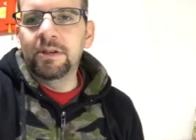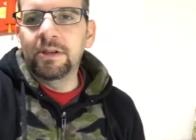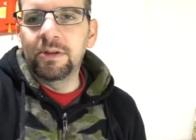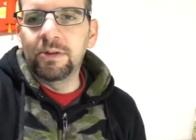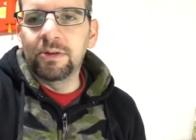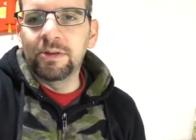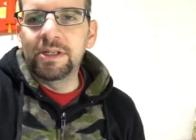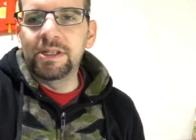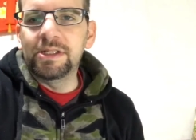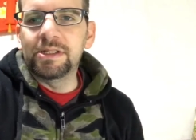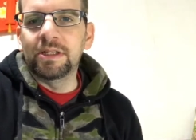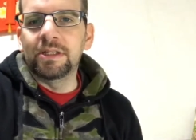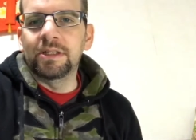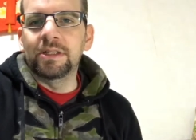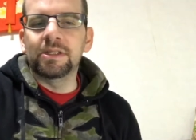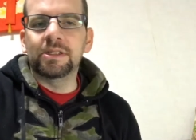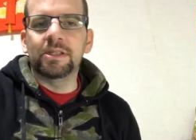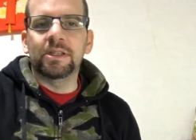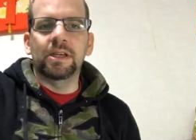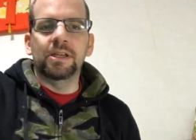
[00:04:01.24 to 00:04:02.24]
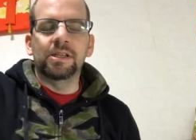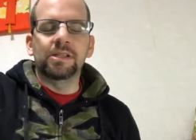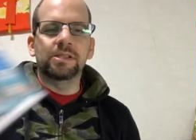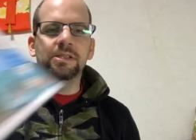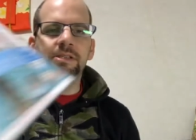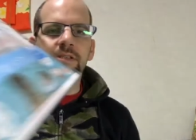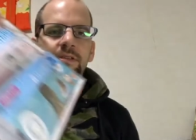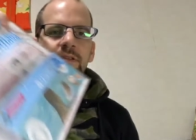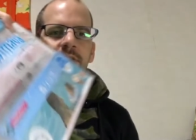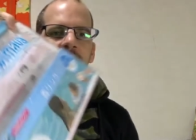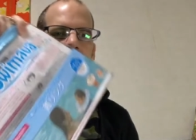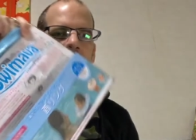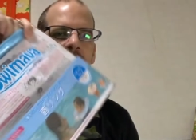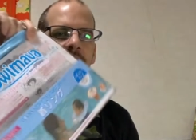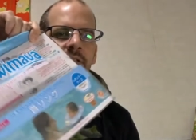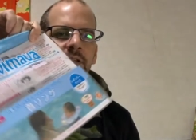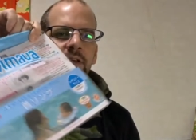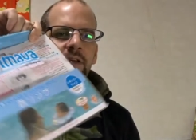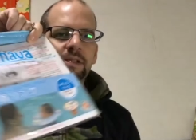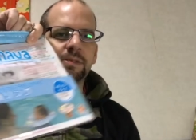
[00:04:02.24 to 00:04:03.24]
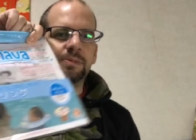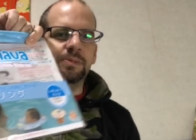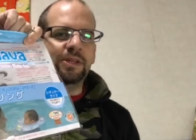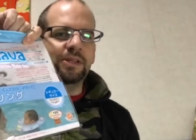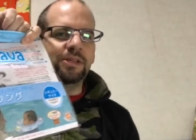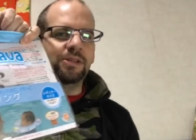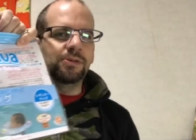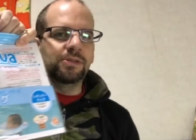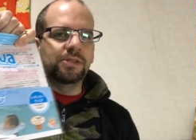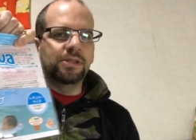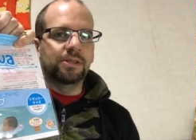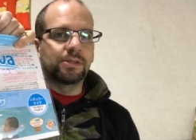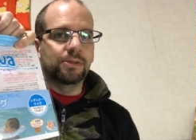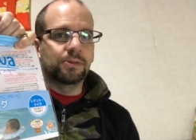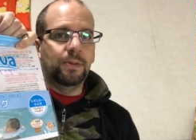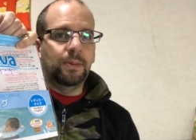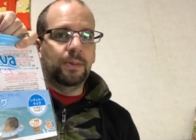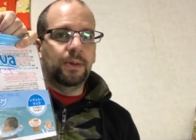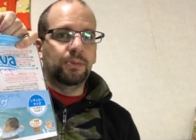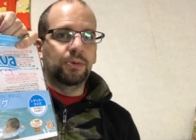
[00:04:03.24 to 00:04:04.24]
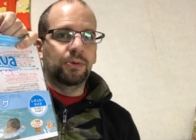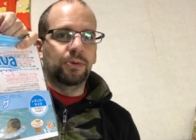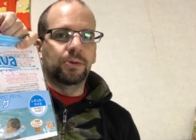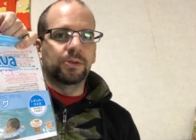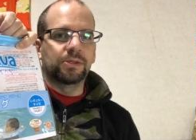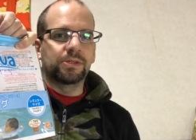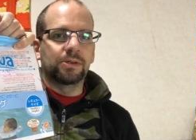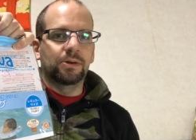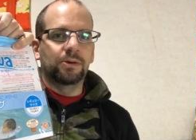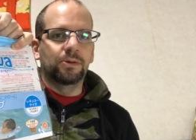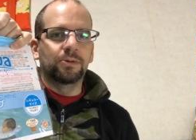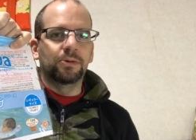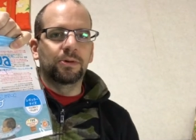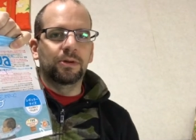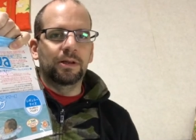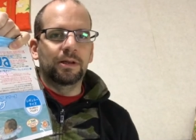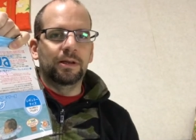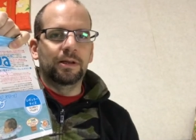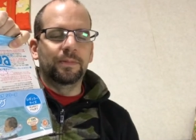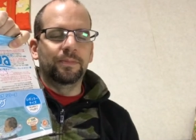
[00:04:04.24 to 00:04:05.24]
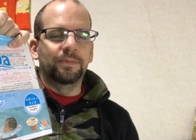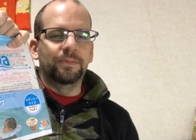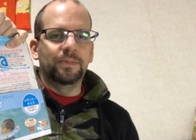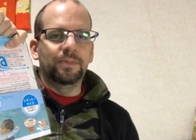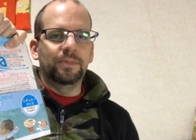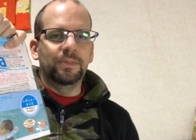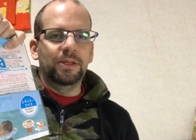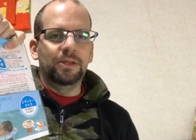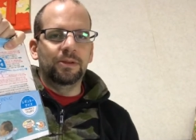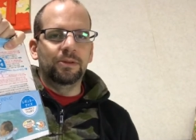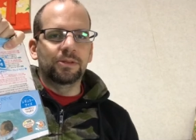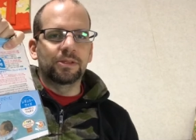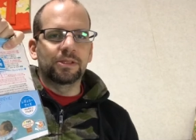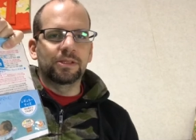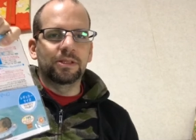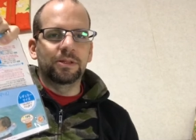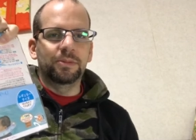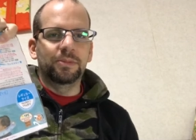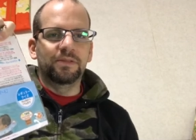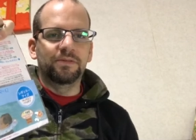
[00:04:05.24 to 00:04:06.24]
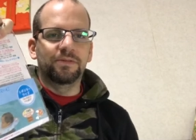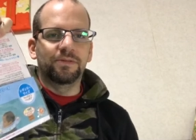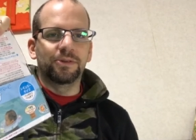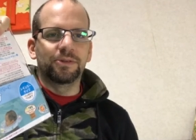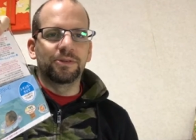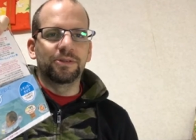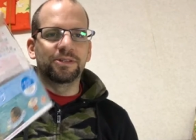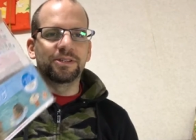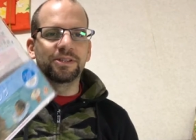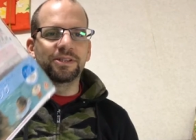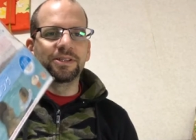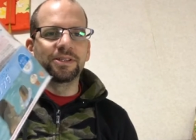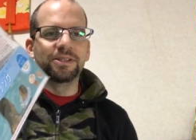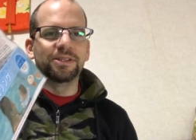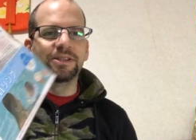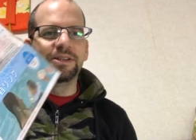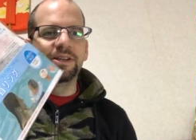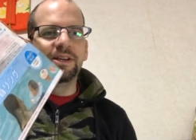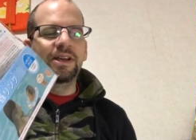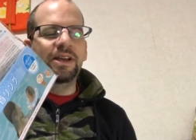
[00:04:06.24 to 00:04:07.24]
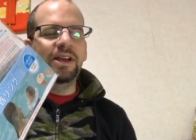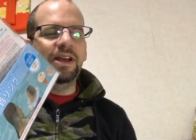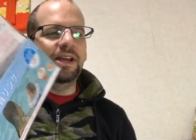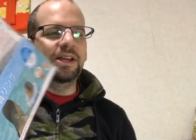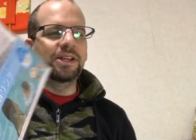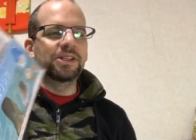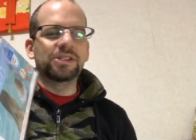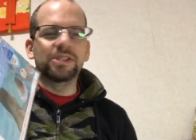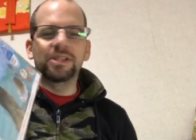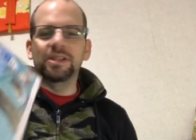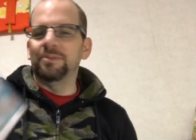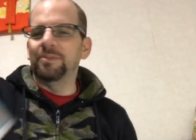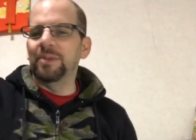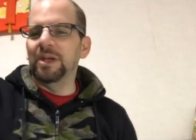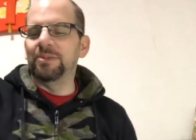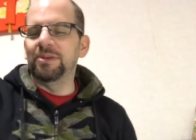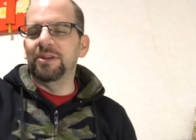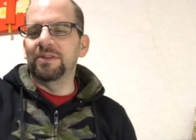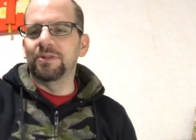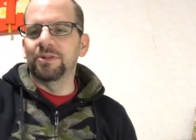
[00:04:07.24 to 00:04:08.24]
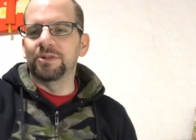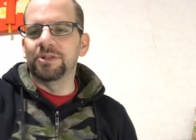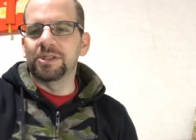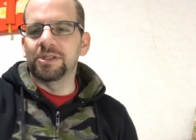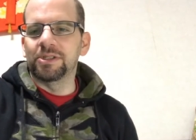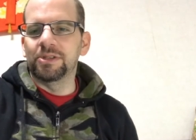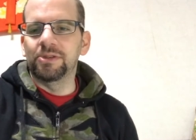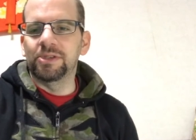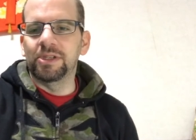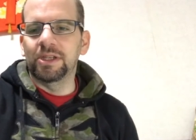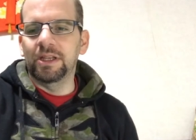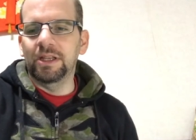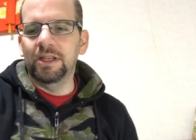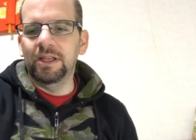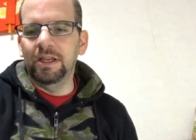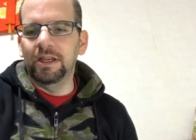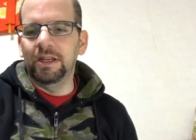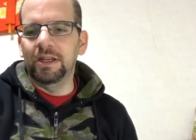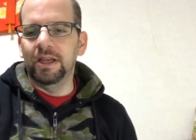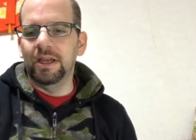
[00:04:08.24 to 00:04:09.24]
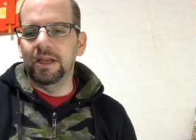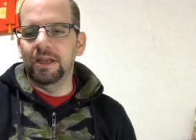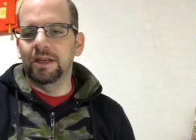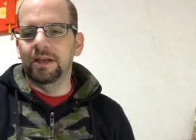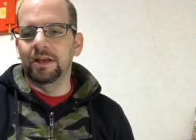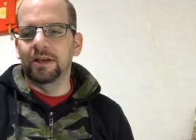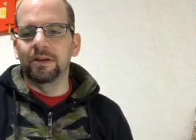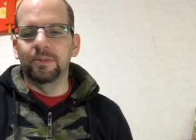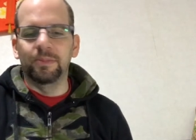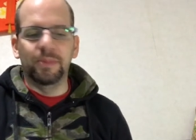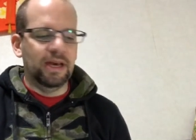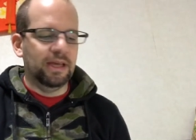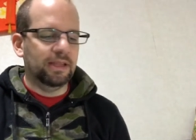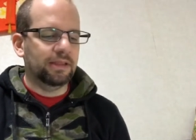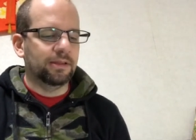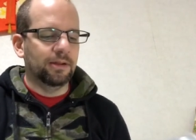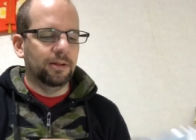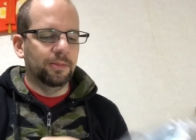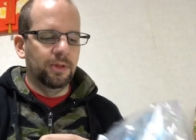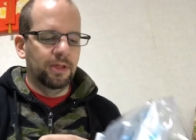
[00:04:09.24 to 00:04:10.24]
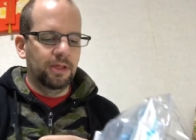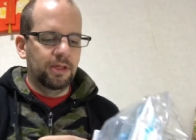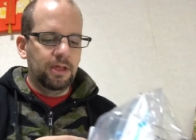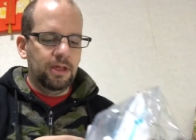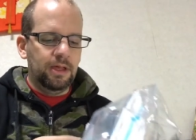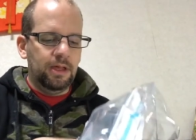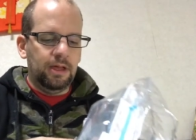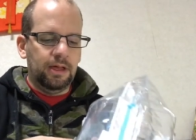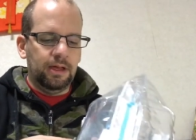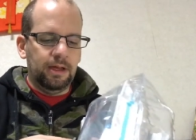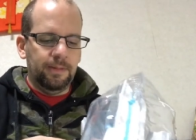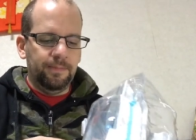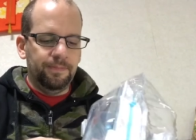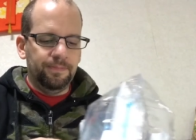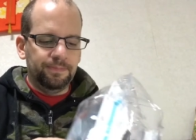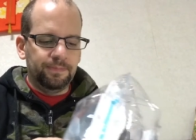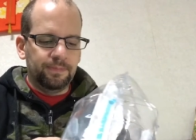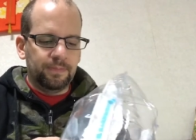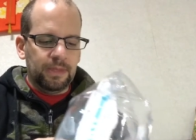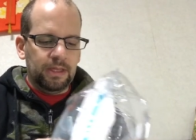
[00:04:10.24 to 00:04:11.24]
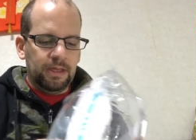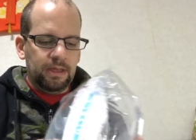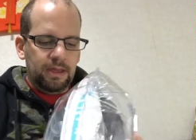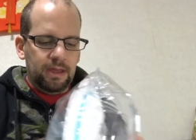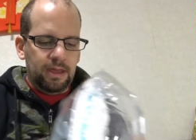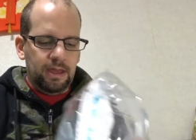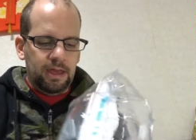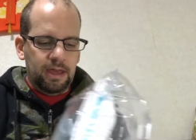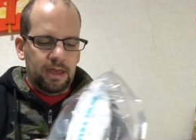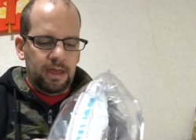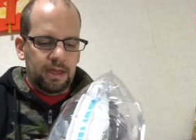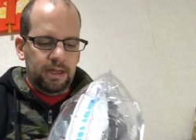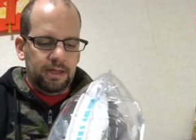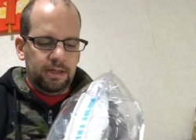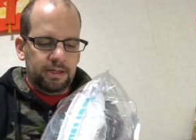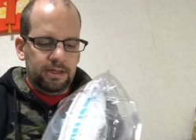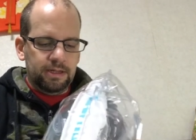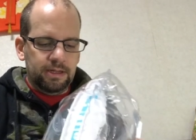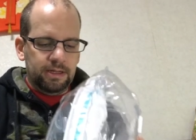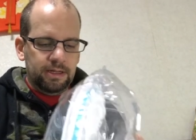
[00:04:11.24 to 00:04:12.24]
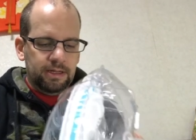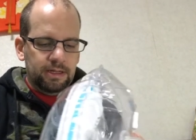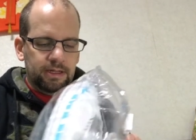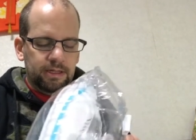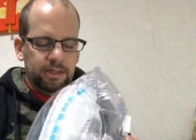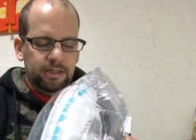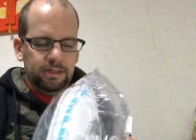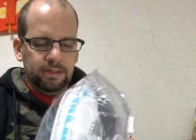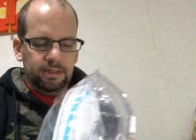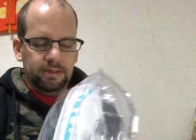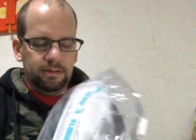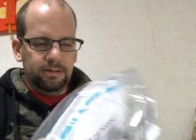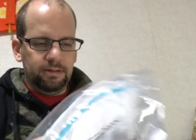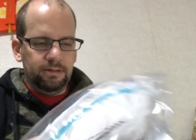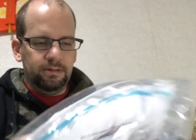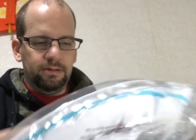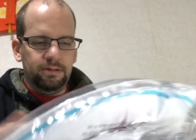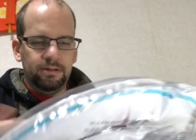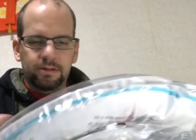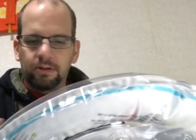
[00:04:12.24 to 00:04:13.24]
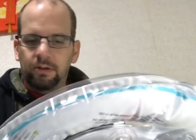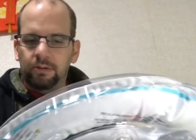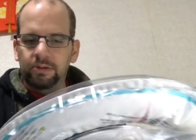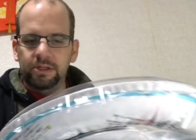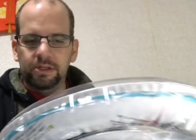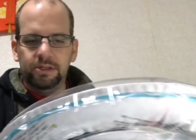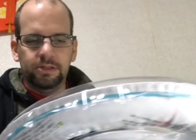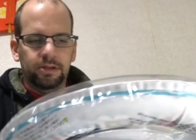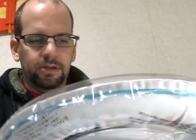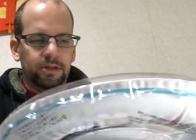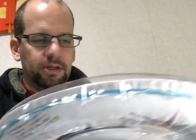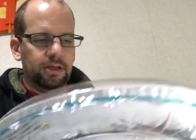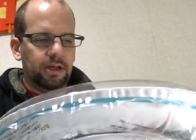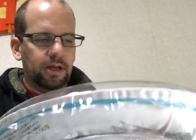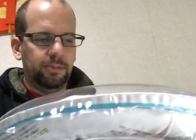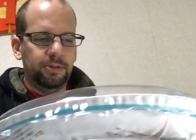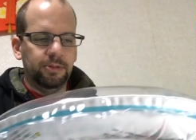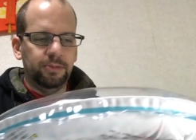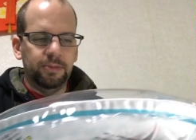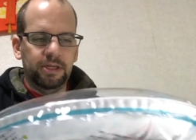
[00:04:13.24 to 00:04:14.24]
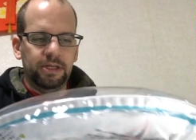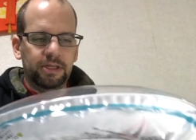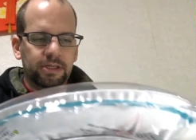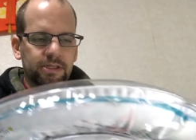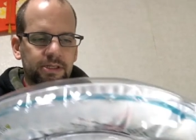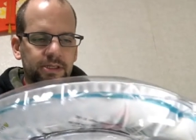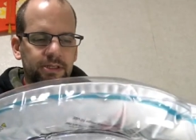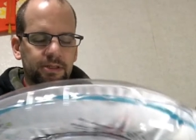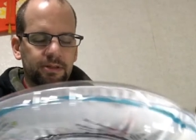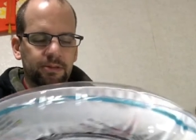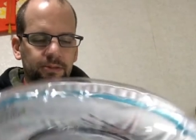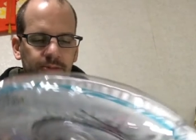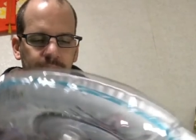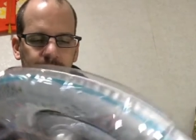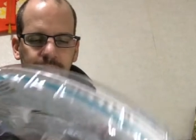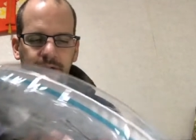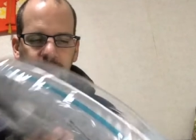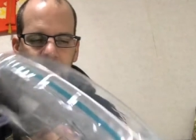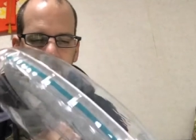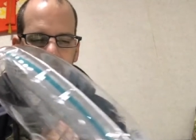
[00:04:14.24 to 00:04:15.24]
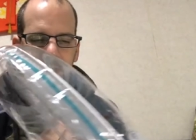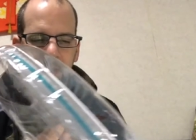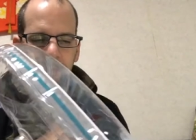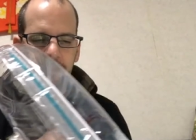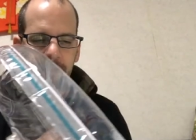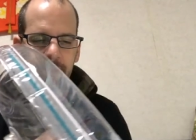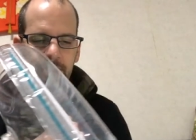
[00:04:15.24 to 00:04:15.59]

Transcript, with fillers: you know, at least in this case, it's being used in a swimming pool, so, um, you know, it's a little bit further to the edge than maybe if you're just using it in a uh, bathtub. Um, and uh, only took a couple minutes to pump up,